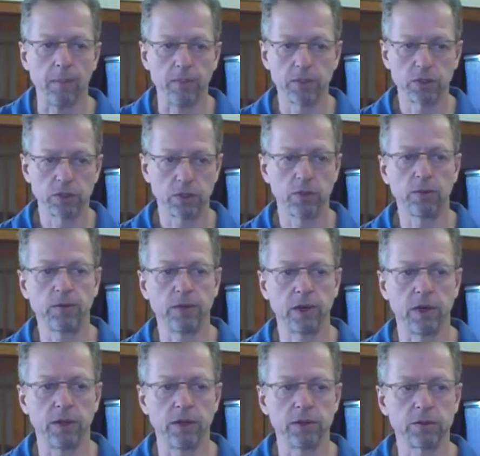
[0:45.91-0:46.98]
So
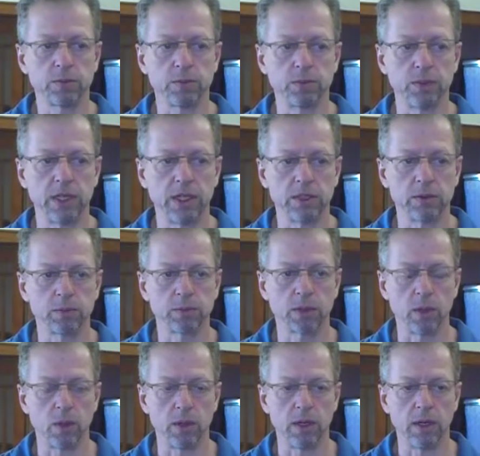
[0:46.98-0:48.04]
far this brew day is
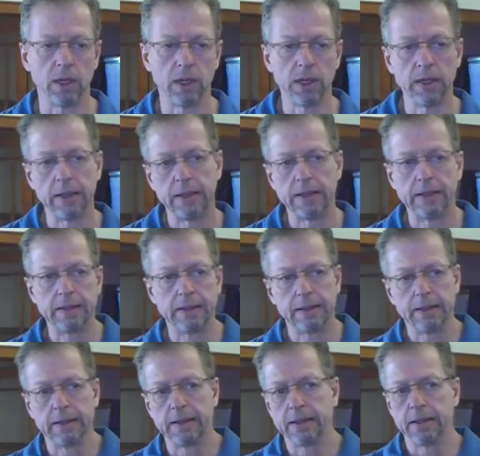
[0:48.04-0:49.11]
going,
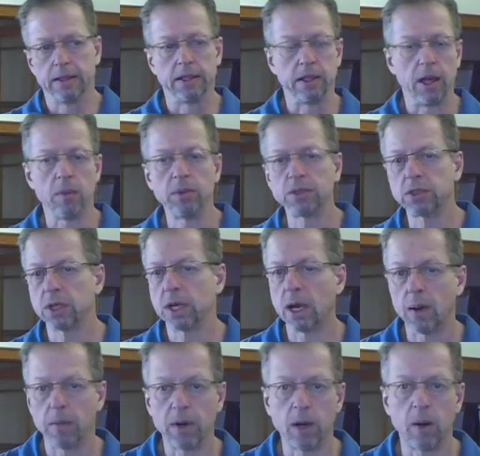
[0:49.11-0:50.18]
the numbers are
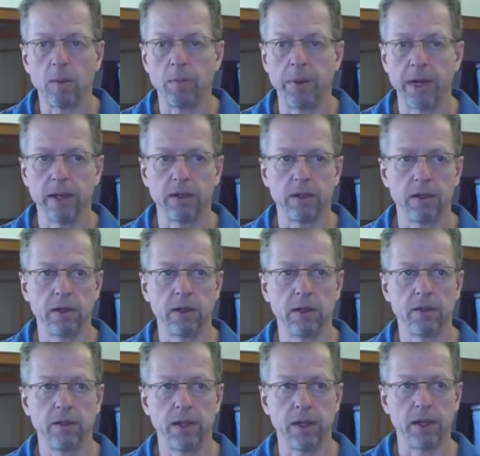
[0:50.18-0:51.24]
coming out better
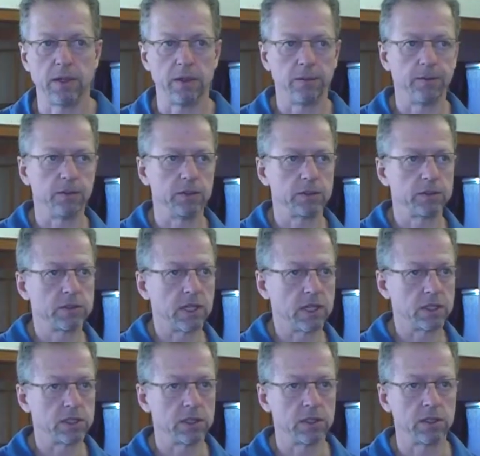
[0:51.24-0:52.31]
than the first
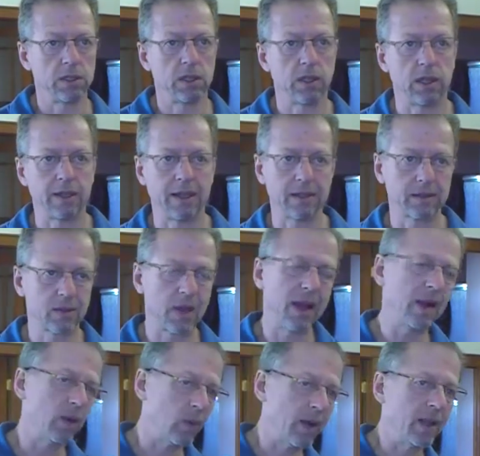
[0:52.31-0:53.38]
session, and that's
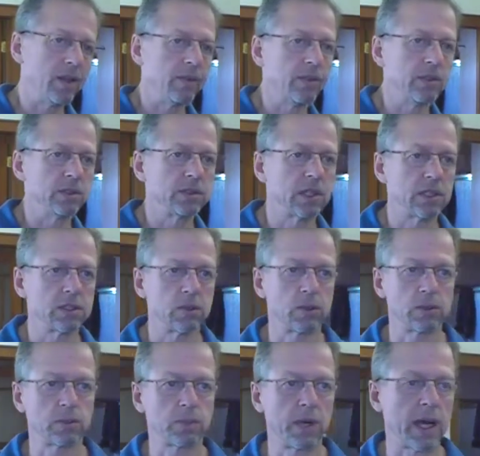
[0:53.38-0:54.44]
kind of why the first session
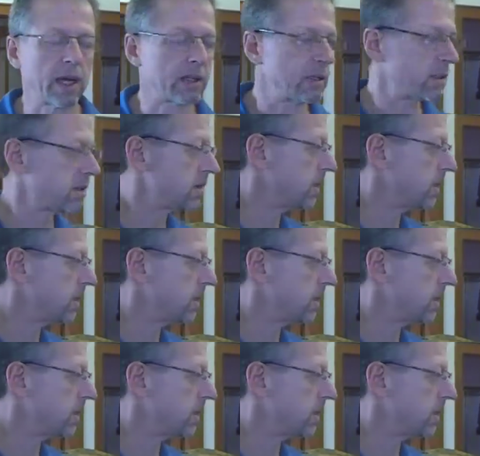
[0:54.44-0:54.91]
was practice.